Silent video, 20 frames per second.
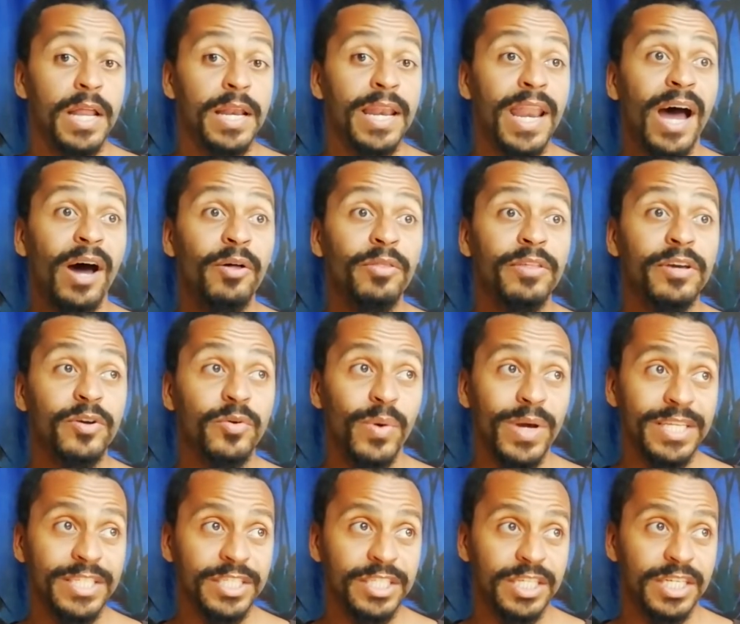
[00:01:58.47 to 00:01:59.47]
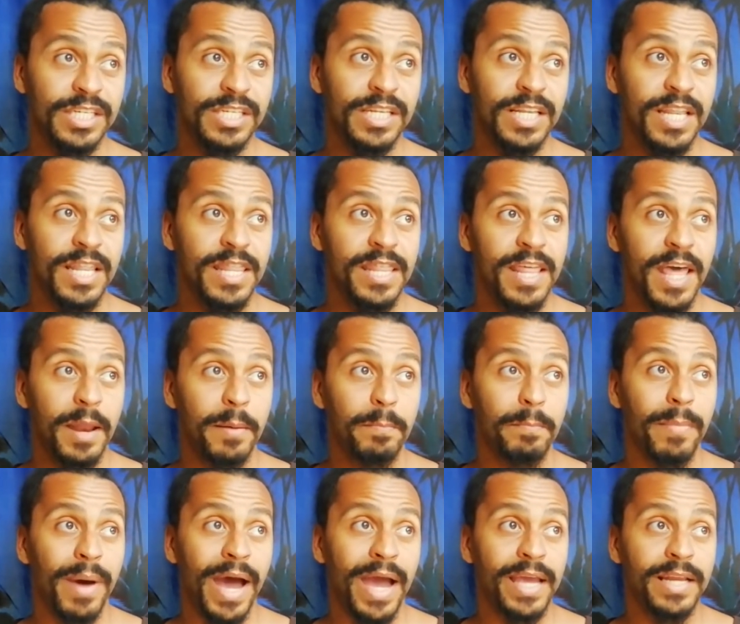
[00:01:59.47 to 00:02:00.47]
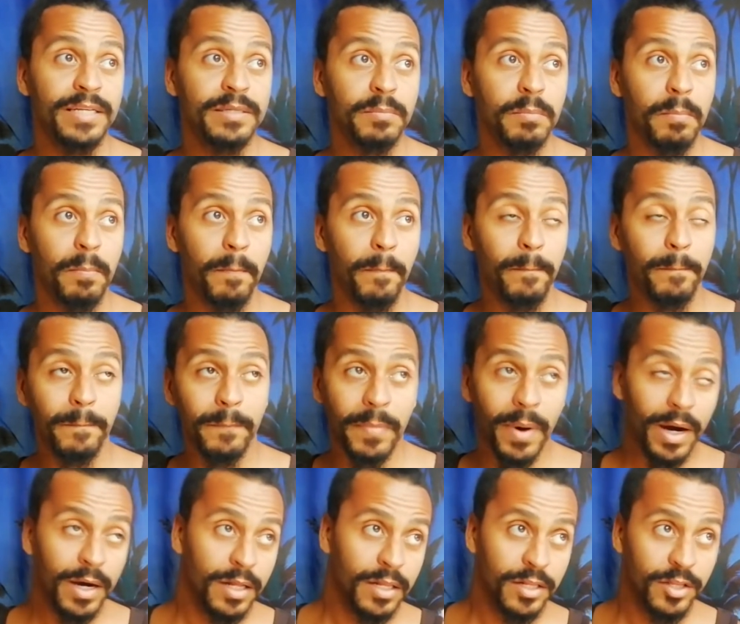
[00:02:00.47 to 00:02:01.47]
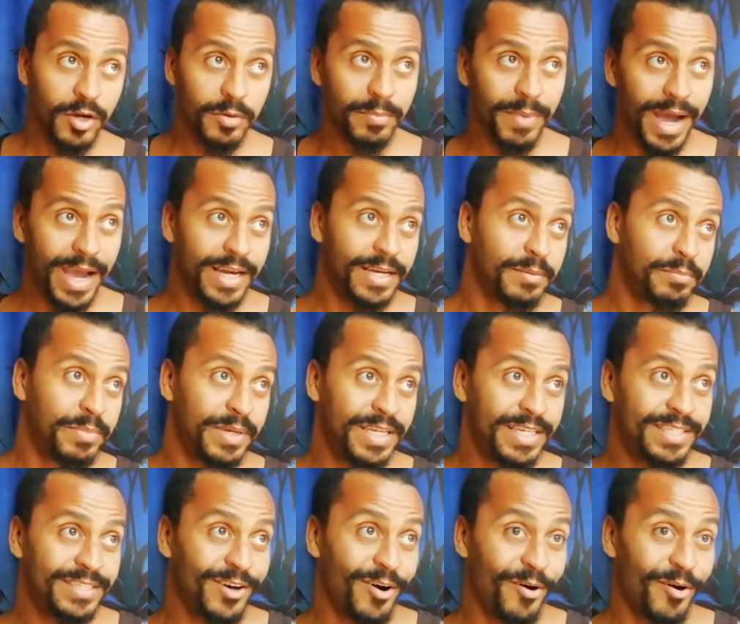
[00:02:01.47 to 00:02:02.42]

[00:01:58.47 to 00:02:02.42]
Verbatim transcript: Now, the question that might boggle your mind a bit,